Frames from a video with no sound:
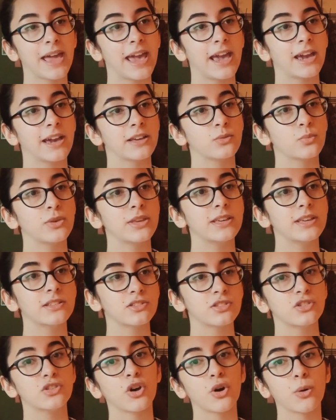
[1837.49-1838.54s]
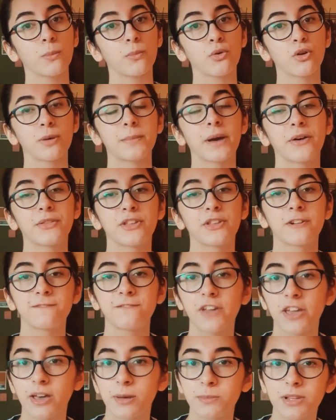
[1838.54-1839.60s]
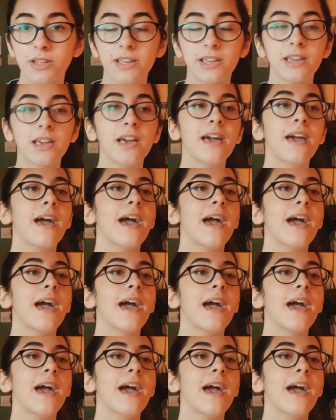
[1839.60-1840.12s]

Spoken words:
and we get to know more about their family.